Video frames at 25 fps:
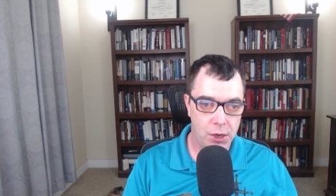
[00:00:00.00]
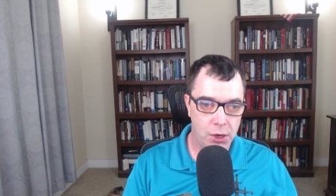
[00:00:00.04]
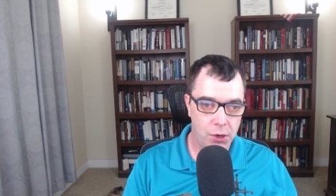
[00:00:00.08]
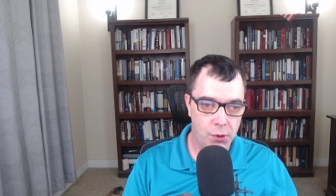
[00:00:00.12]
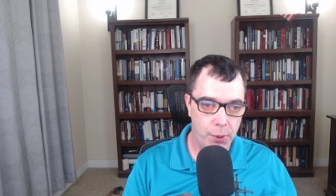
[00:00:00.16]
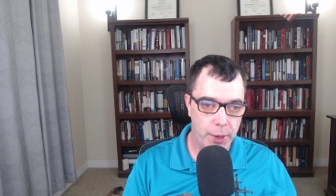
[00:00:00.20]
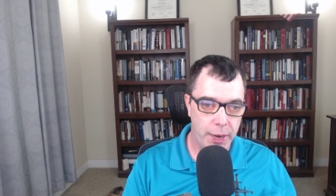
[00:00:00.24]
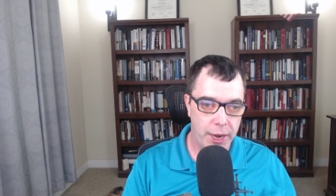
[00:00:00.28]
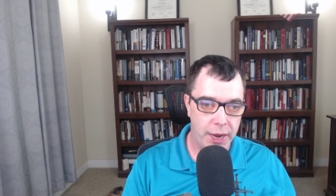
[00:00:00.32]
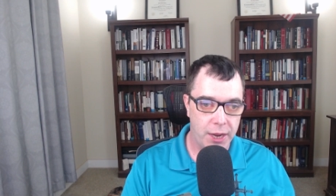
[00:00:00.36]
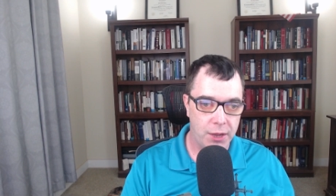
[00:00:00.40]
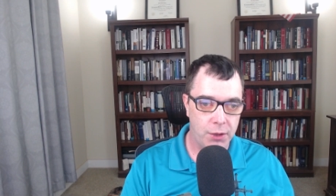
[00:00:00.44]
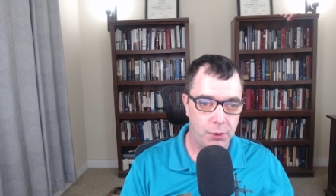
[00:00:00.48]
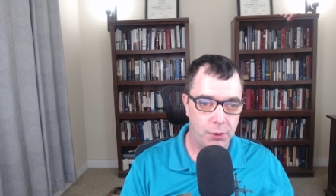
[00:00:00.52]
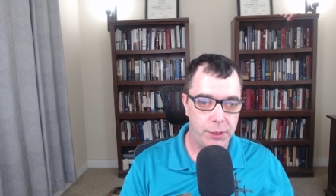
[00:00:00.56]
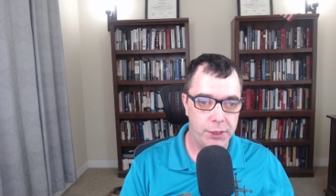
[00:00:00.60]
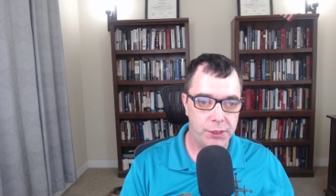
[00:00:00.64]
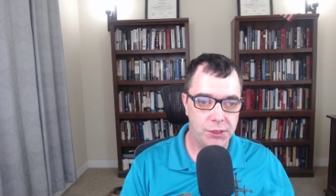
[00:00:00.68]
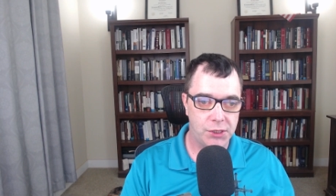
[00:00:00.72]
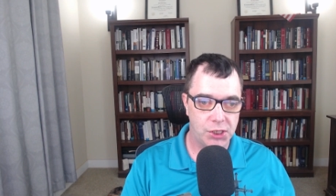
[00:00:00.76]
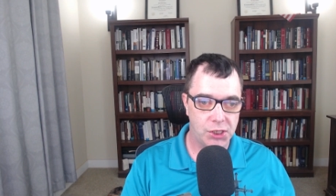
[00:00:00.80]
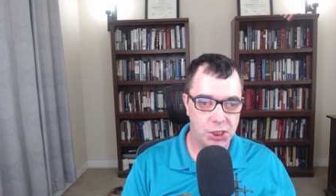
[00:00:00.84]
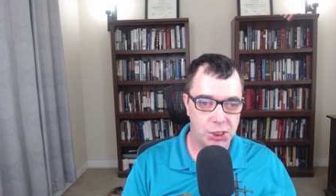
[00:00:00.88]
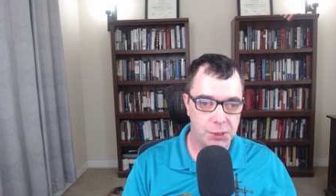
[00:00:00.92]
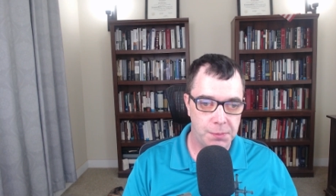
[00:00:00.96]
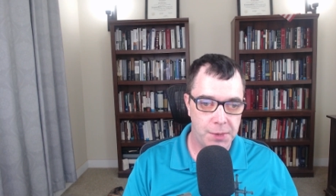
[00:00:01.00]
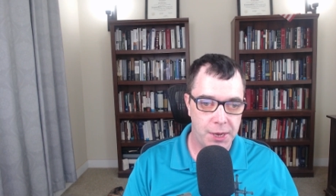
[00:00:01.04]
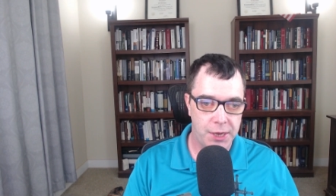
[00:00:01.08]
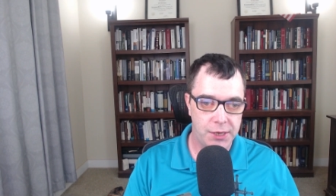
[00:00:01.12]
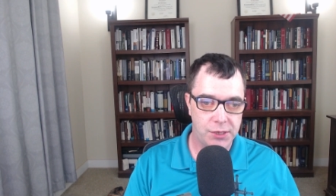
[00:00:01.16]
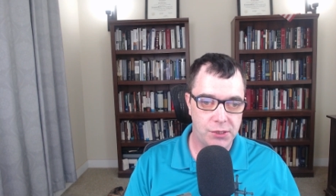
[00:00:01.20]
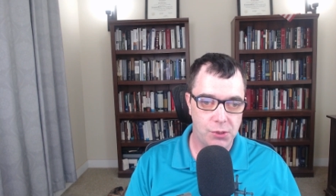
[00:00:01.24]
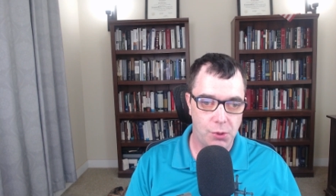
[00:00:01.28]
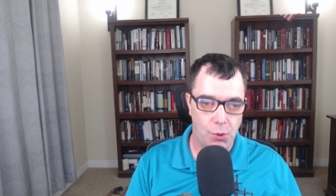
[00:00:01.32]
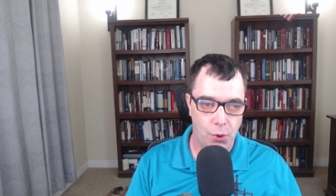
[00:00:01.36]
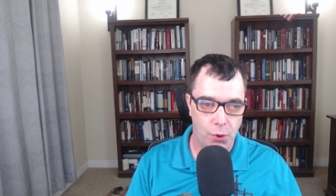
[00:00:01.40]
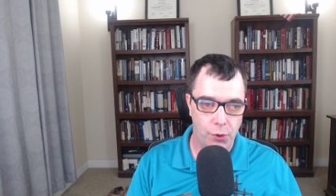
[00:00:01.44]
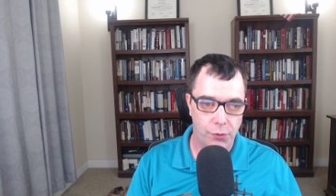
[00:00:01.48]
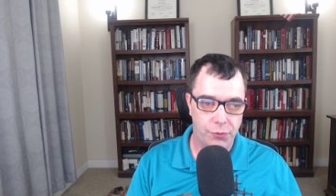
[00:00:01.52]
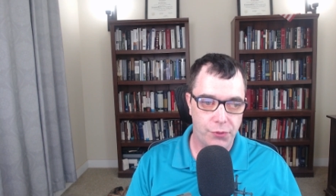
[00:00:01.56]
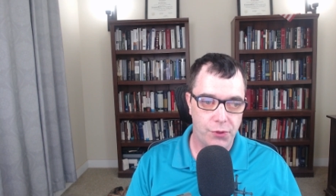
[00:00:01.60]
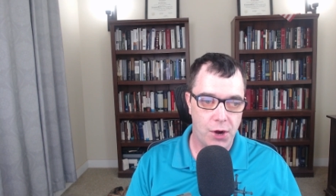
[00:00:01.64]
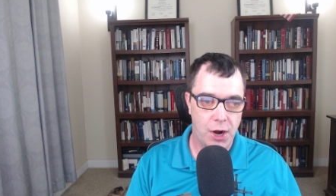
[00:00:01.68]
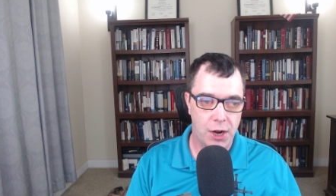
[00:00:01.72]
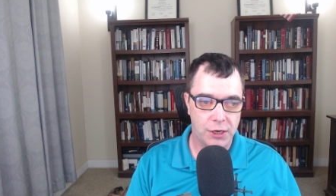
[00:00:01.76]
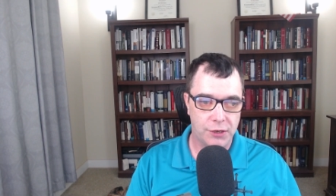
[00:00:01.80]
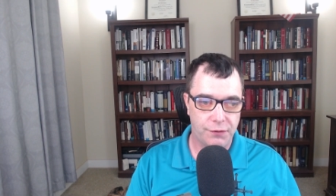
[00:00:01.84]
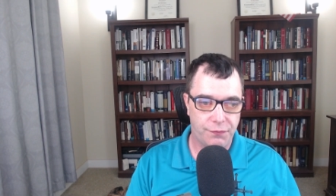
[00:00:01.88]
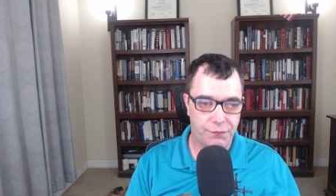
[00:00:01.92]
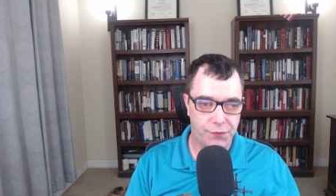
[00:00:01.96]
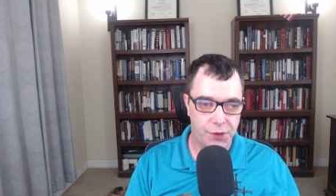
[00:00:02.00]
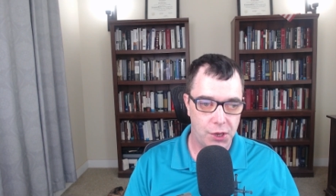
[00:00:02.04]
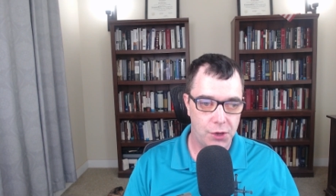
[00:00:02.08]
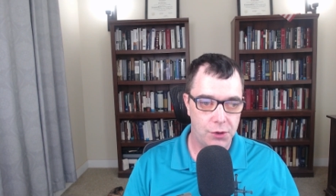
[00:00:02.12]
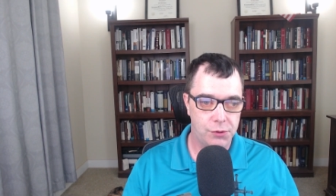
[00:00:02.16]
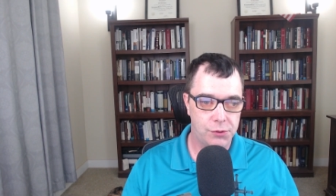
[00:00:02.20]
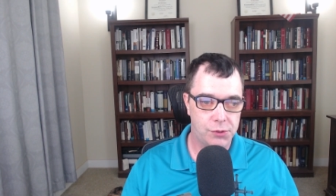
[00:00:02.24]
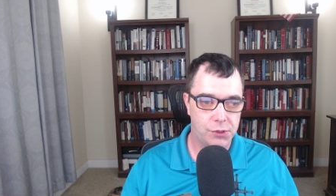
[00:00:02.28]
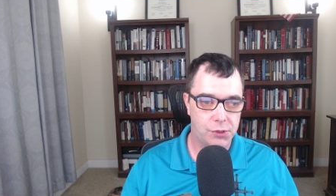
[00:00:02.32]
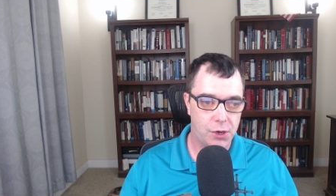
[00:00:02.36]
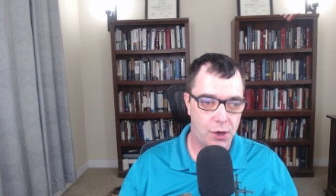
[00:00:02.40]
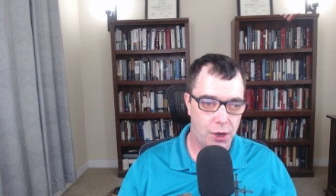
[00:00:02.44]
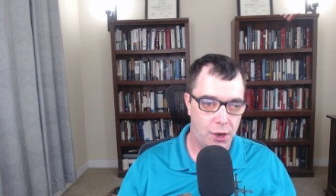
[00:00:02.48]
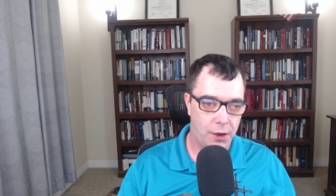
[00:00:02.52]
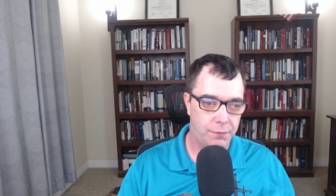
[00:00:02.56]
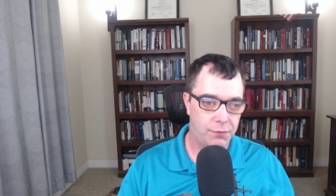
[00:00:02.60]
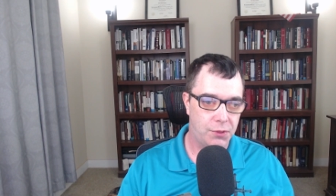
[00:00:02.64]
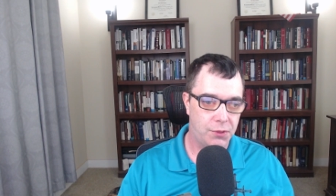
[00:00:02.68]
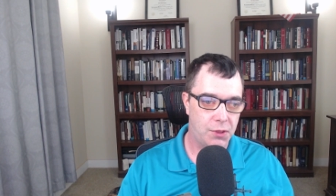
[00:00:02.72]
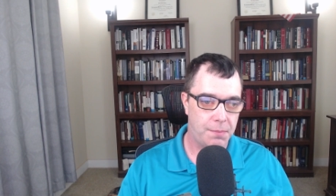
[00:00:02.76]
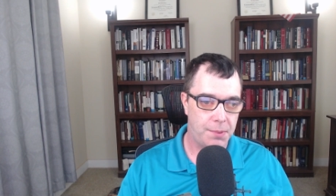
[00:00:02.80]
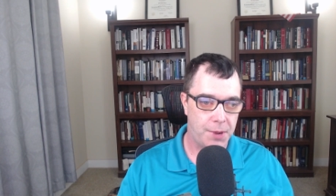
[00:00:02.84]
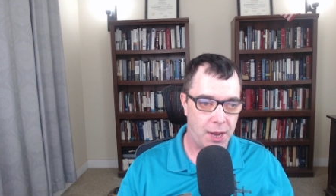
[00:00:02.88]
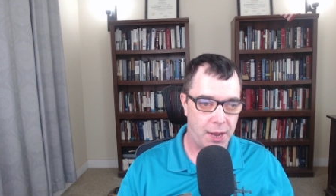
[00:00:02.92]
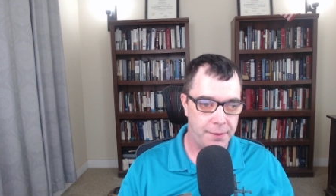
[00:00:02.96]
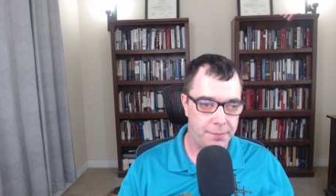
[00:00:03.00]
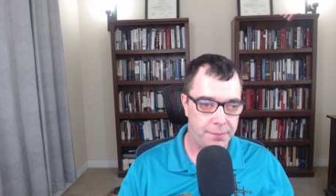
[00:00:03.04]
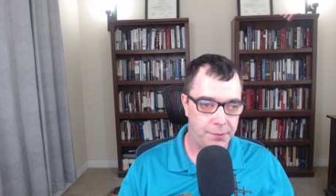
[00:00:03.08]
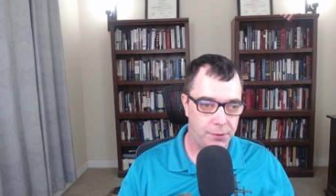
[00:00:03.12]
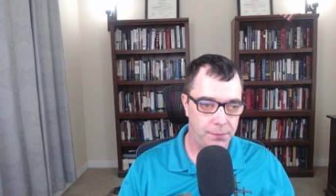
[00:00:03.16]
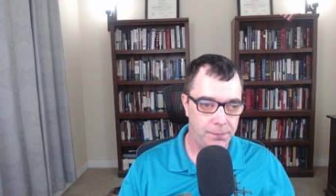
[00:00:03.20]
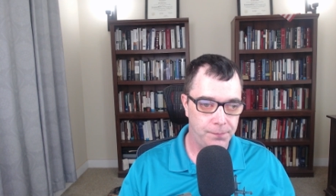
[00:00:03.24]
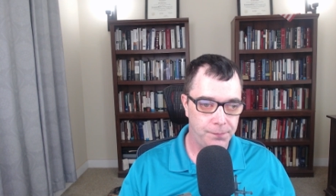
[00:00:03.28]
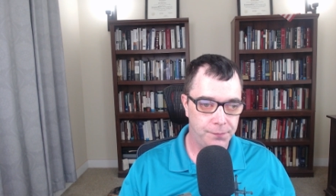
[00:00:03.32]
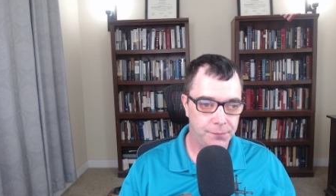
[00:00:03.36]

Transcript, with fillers: who equally dismiss orthodox views of the Bible.